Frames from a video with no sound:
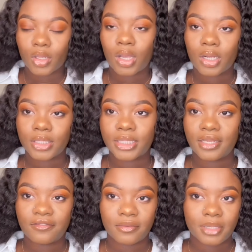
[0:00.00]
All the
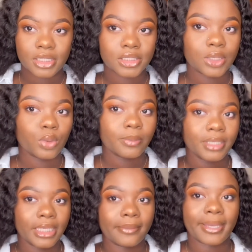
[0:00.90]
information will be
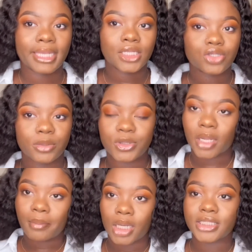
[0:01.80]
in my description
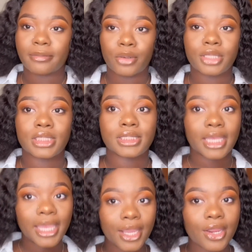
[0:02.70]
box about this
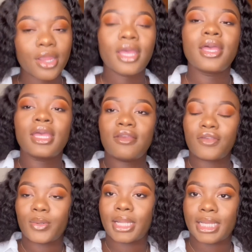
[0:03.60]
hair if you
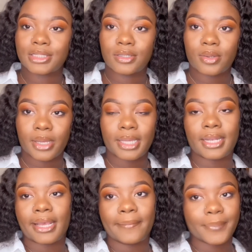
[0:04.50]
would like to go ahead
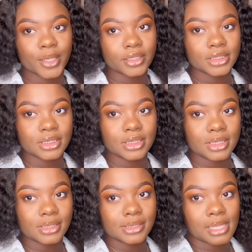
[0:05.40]
and purchase it.
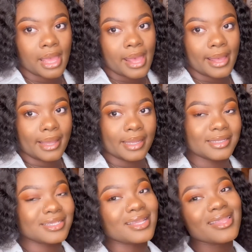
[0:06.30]
And
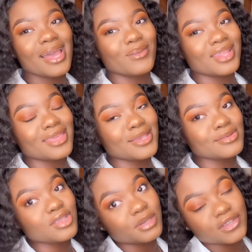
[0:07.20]
I want to thank you
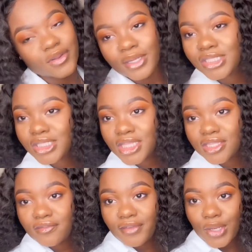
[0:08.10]
so much for watching this
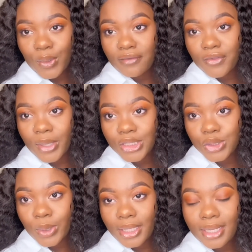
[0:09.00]
video. If you
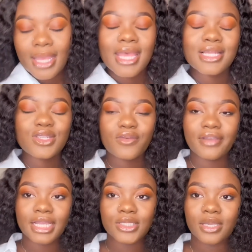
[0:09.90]
enjoyed, don't
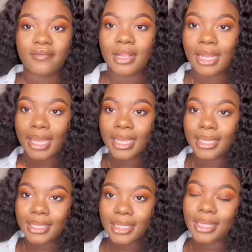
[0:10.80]
forget to give it a
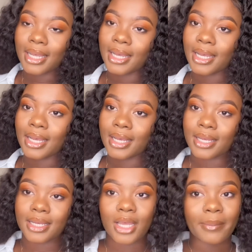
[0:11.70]

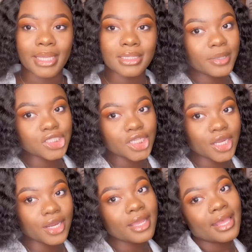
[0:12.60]
like, comment,
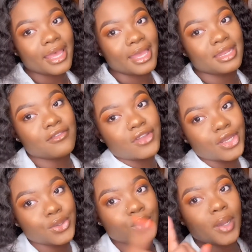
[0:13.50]
share, and if you're
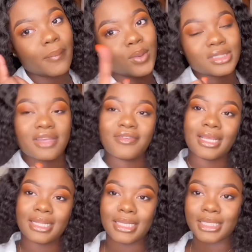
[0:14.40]
new, most
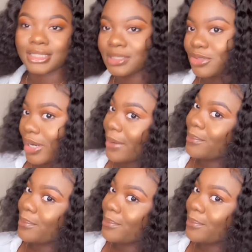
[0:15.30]
definitely subscribe.